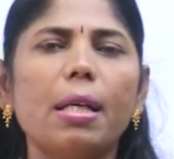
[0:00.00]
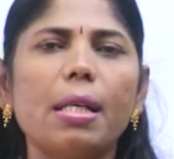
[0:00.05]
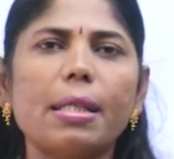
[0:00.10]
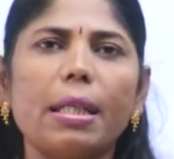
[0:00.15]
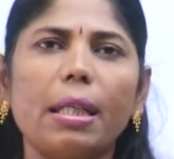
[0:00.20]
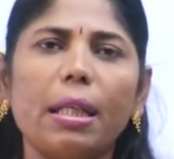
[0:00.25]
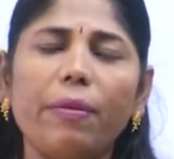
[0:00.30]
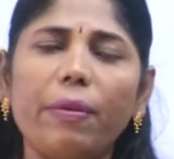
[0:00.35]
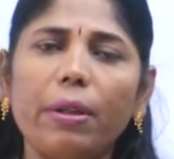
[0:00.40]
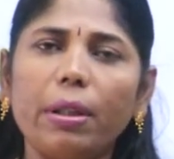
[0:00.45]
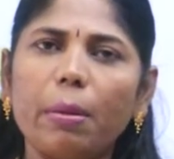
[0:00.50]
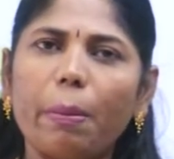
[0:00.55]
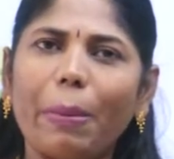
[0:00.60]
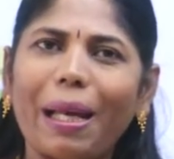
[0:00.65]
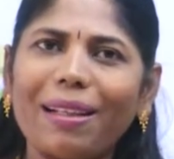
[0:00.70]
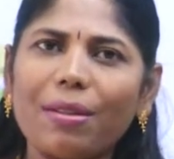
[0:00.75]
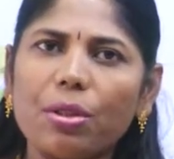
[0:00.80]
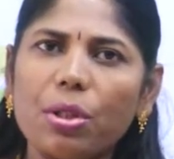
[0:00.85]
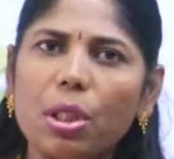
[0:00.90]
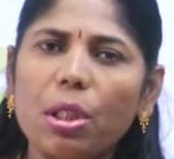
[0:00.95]
So even the
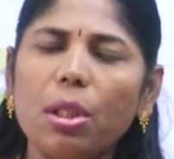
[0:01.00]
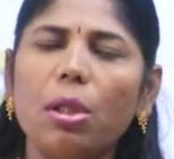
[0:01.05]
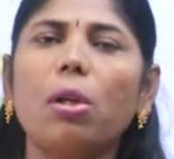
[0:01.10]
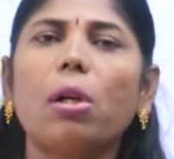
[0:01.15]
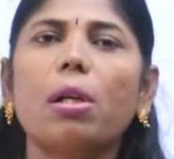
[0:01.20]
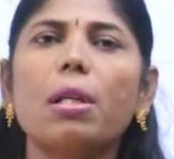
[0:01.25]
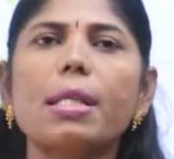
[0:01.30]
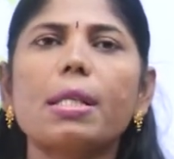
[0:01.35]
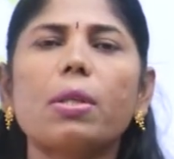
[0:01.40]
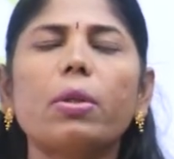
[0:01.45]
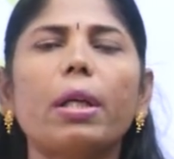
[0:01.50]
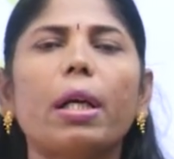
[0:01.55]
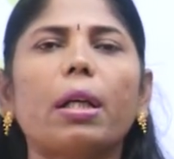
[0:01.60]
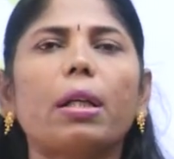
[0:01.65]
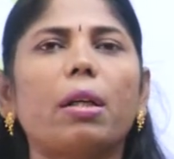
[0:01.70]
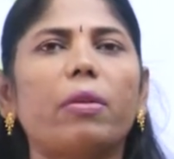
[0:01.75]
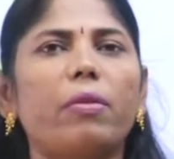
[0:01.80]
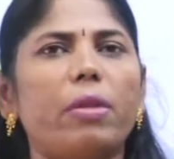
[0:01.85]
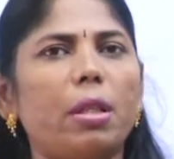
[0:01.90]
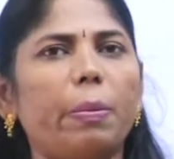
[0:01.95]
bacteria also are
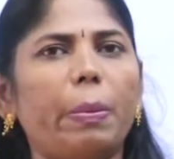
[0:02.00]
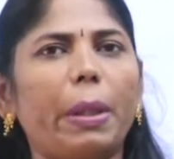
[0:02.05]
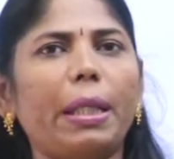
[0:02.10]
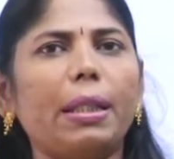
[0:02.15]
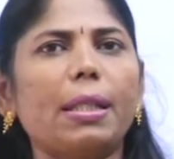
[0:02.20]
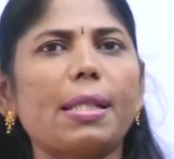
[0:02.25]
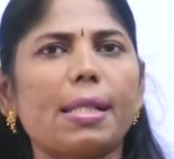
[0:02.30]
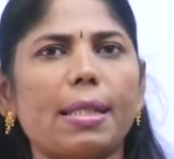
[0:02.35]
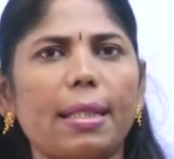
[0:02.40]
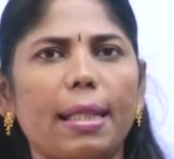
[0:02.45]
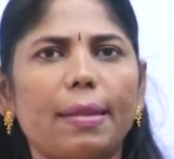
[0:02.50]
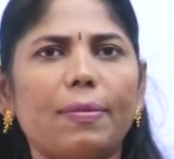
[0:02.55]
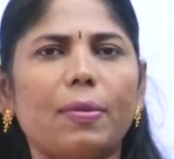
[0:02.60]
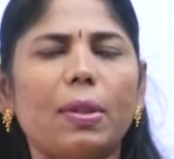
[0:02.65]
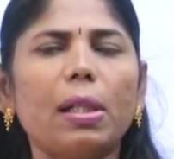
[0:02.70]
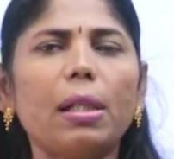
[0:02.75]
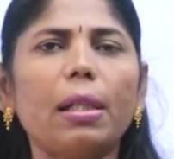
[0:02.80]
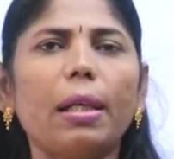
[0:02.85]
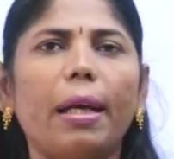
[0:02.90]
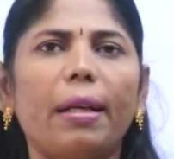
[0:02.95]
covered by the cell
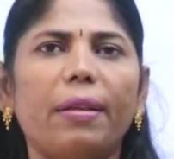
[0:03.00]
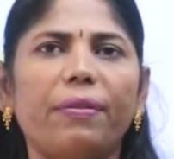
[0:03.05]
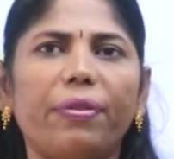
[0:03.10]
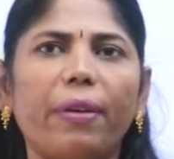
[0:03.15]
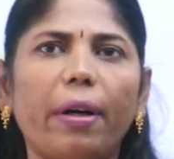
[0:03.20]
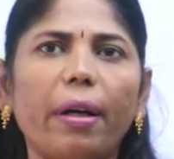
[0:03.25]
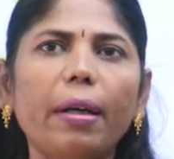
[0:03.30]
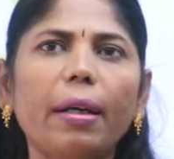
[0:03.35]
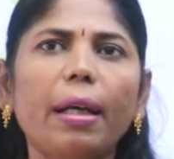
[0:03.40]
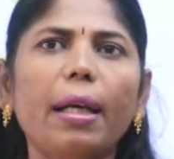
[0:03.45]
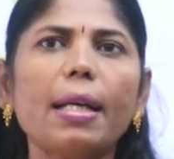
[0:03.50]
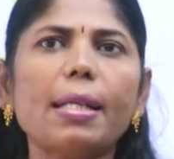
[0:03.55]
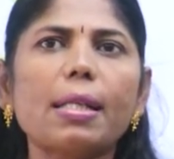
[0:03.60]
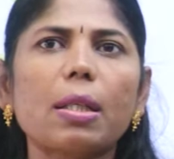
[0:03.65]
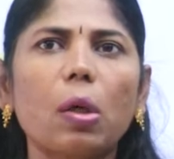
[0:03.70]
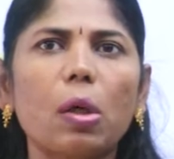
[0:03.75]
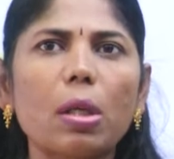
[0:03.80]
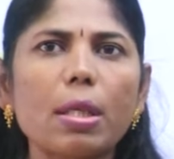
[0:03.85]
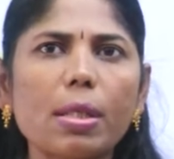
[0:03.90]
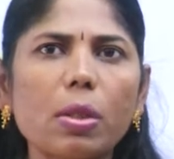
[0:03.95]
wall, and fungi is
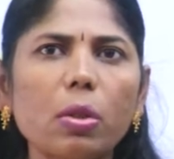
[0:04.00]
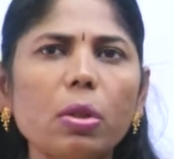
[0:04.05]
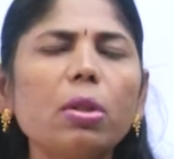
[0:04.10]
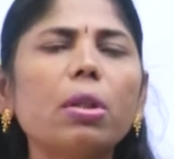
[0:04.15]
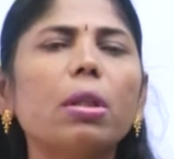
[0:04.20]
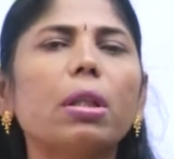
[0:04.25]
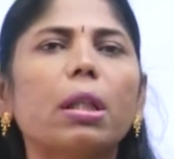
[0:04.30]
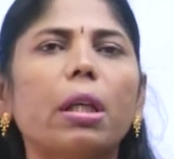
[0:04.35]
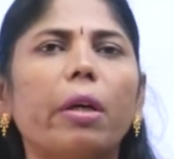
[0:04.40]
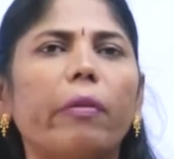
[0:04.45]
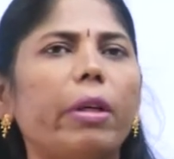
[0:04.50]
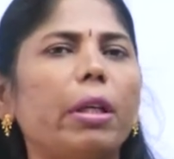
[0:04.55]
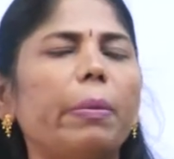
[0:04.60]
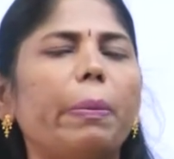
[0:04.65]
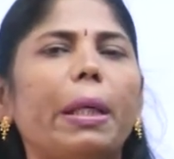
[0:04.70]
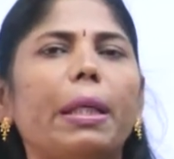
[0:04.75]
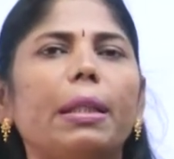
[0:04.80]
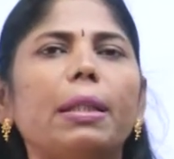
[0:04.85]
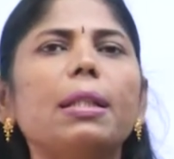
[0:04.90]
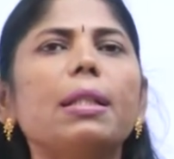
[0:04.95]
also covered
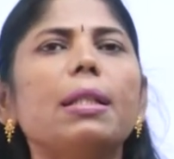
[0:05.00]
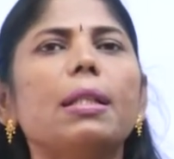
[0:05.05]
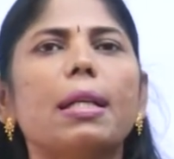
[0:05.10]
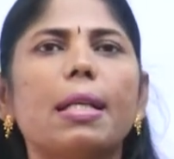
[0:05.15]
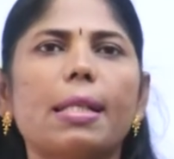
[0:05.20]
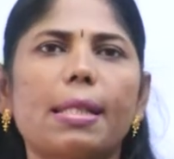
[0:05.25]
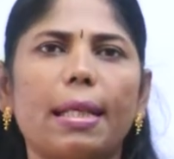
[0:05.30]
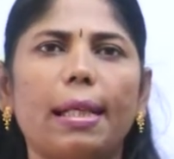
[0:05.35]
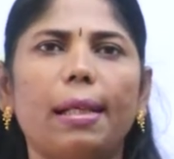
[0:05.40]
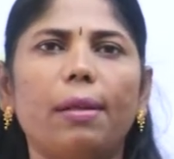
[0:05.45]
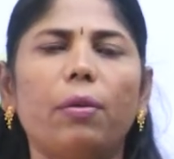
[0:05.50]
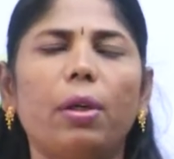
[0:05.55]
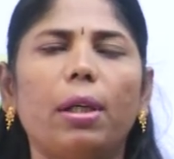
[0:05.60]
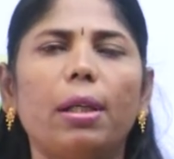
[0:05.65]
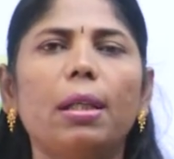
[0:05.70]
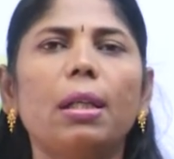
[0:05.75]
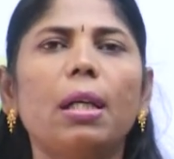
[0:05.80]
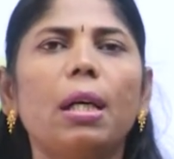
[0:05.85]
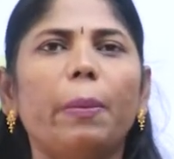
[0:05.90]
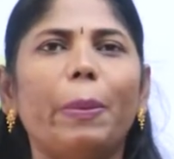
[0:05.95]
by the cell wall,
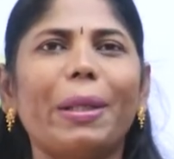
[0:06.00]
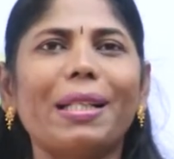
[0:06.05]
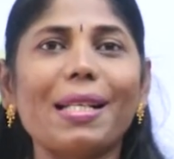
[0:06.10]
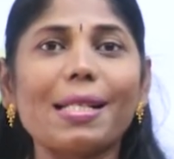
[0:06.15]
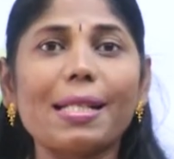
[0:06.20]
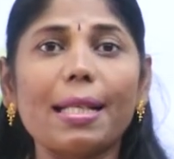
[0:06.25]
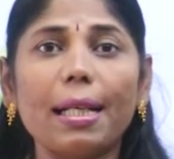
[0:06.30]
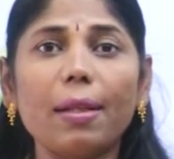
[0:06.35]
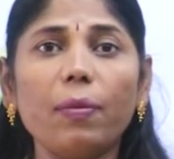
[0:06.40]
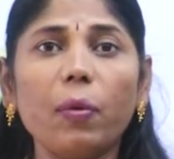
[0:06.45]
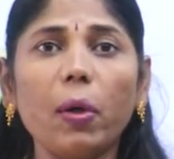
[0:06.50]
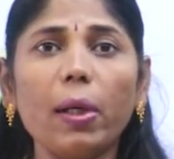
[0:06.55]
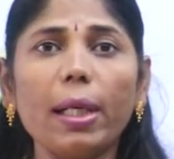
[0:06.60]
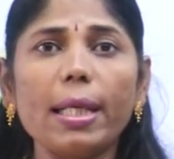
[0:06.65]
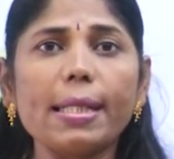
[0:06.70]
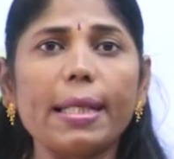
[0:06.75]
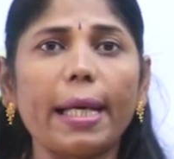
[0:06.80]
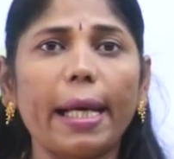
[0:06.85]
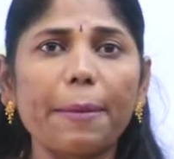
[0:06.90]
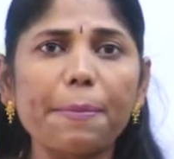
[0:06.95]
but the cell wall
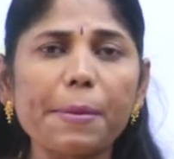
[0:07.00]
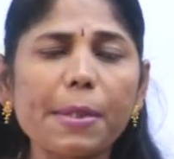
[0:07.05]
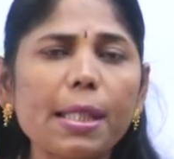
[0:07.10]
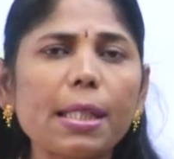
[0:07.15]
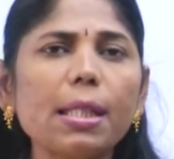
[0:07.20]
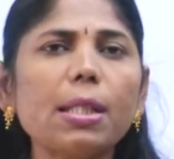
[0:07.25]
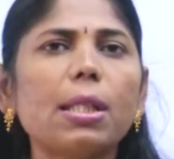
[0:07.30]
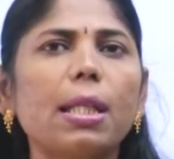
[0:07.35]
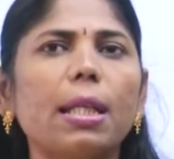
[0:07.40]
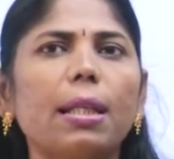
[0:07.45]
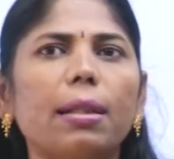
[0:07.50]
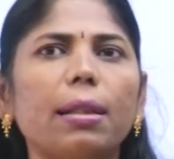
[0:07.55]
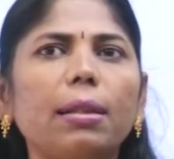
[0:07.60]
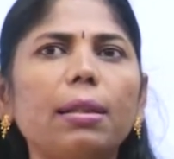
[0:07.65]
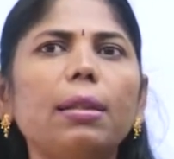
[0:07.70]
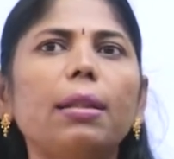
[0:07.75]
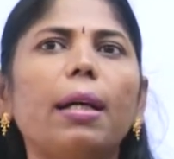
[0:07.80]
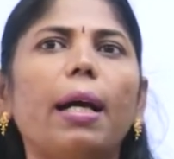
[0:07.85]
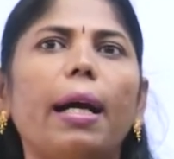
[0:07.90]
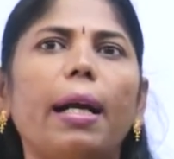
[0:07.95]
is absent in the
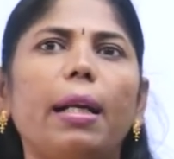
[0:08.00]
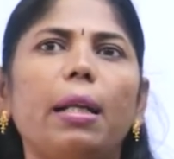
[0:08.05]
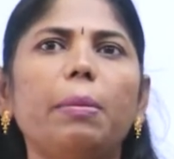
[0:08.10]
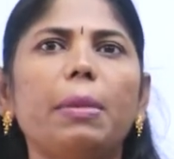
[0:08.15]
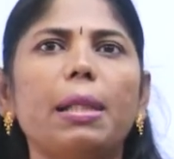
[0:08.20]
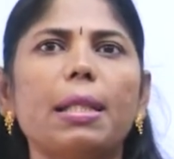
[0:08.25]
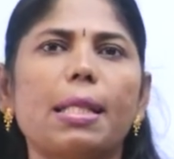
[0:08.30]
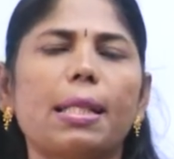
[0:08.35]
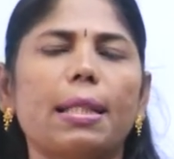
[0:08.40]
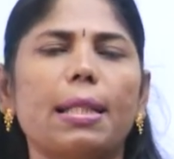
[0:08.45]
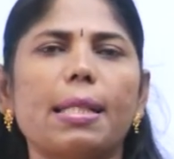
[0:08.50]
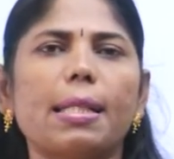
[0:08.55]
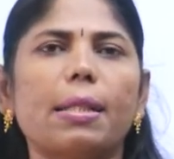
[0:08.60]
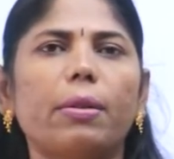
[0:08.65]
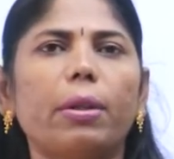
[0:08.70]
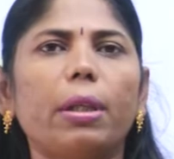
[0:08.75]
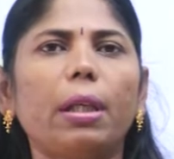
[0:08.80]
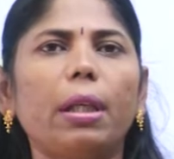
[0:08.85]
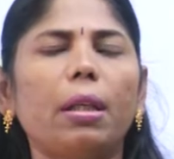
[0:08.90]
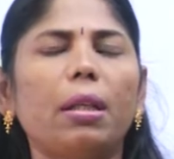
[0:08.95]
animal cells.
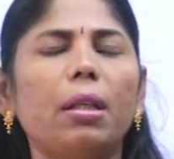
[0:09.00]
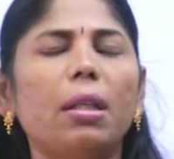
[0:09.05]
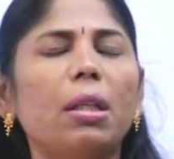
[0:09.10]
Okay,